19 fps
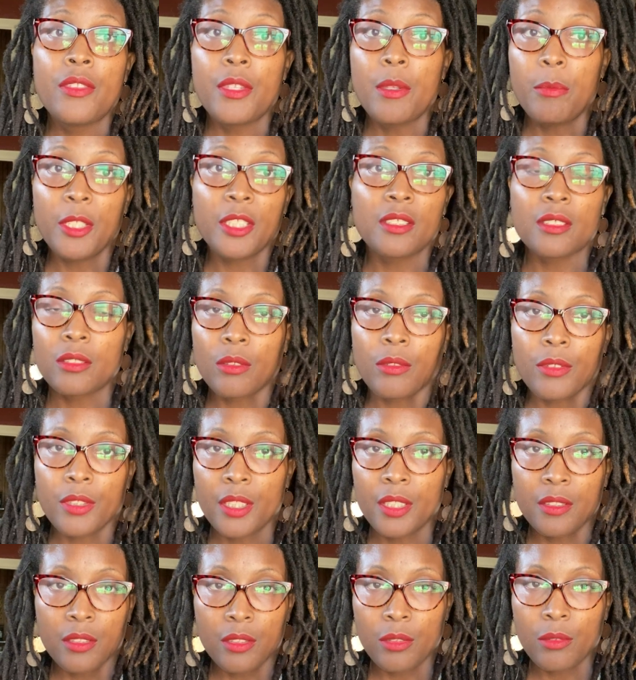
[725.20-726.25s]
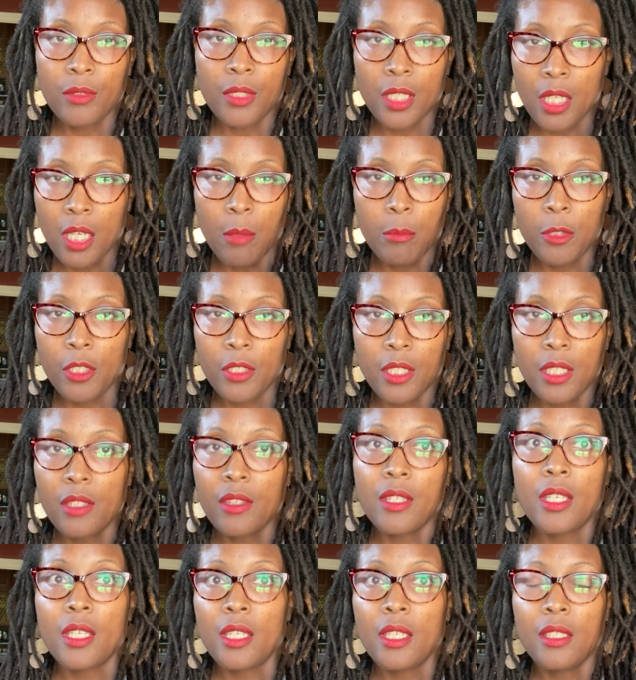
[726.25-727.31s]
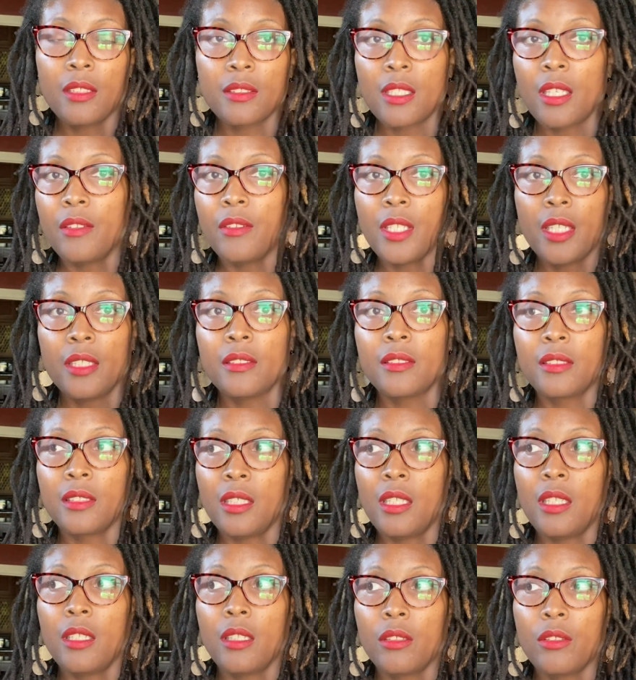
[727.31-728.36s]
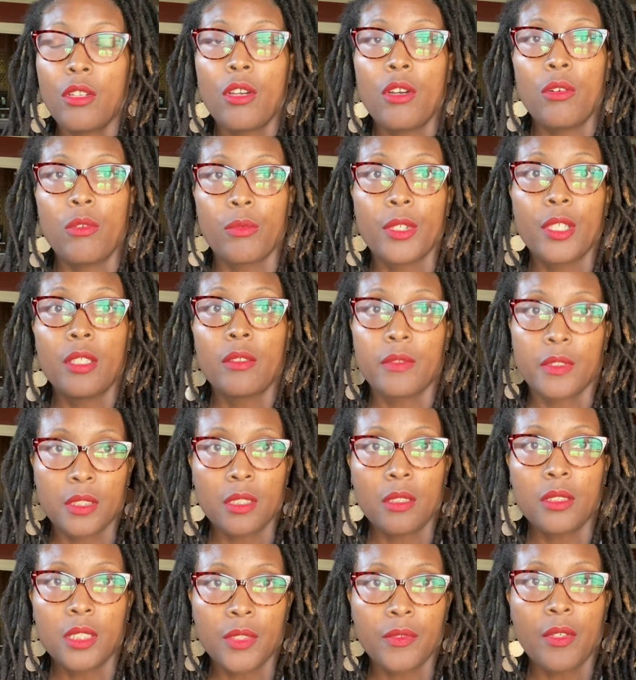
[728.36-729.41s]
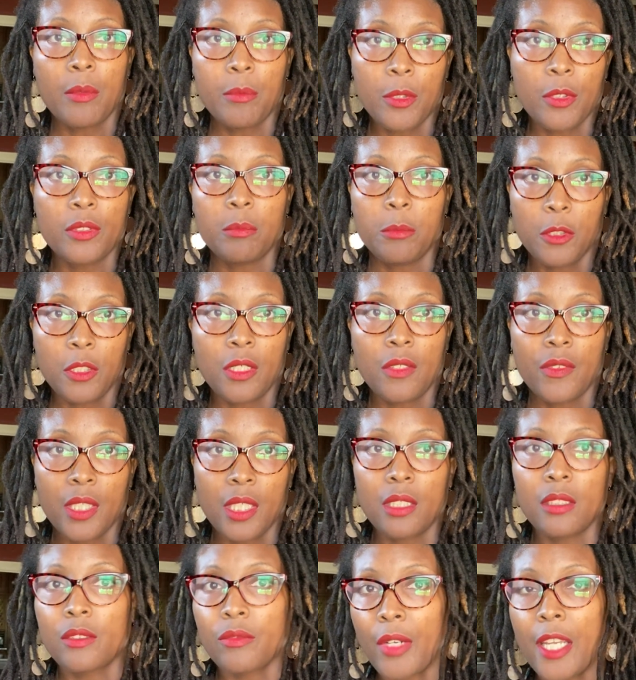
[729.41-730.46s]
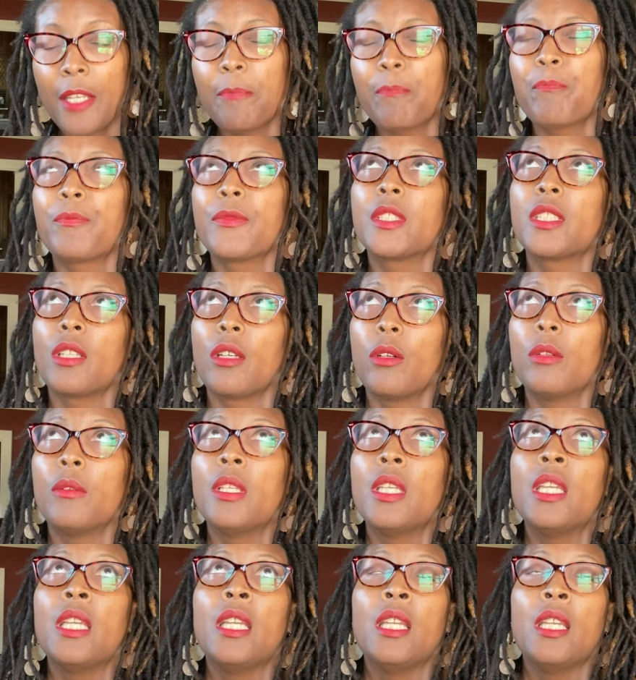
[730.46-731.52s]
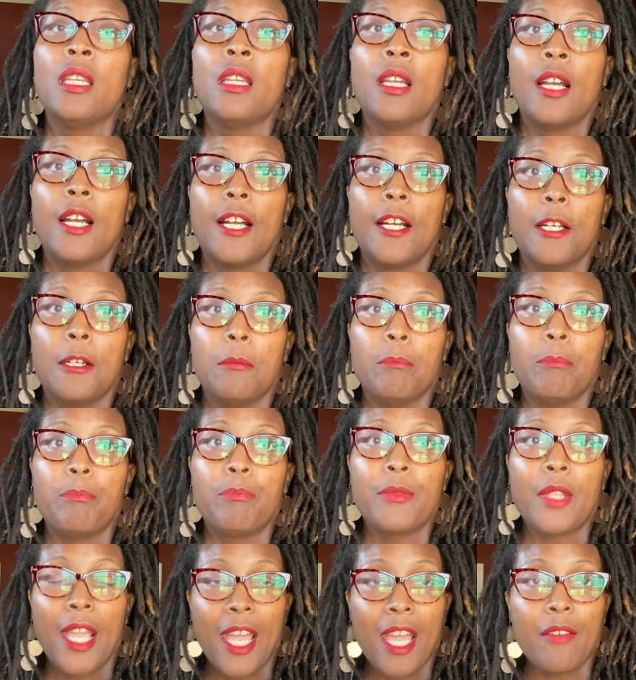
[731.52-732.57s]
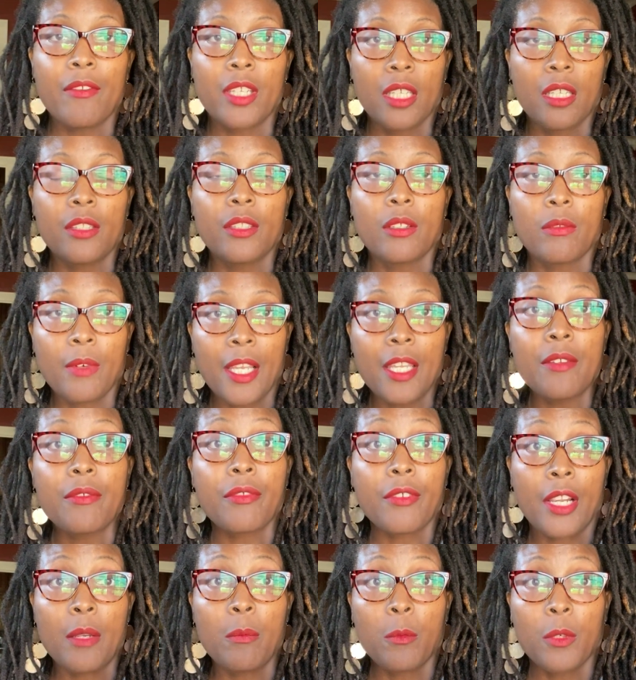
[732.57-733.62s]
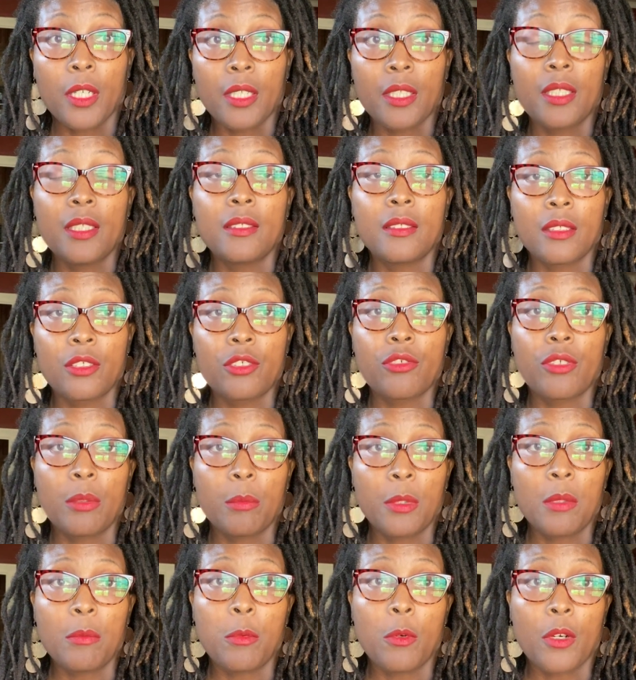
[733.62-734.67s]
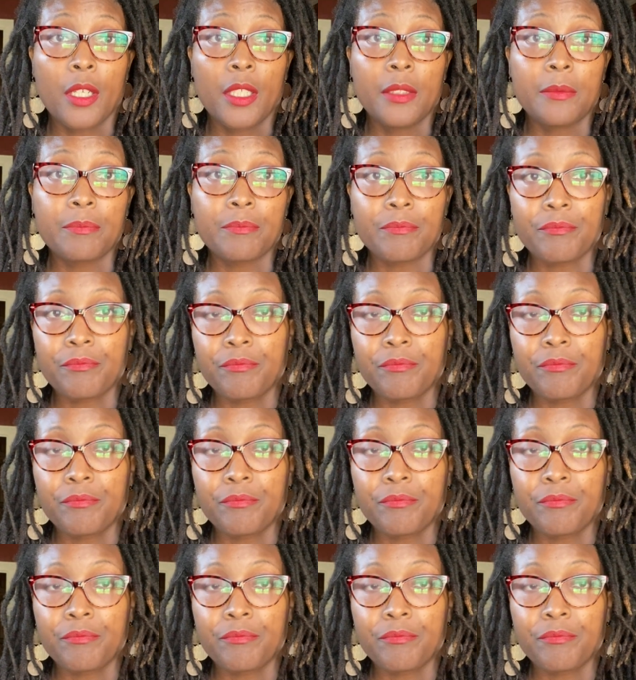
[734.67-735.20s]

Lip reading: the business owner isn't doing a million things and then seeing no real results from those million things, right? So having the right framework is extremely important.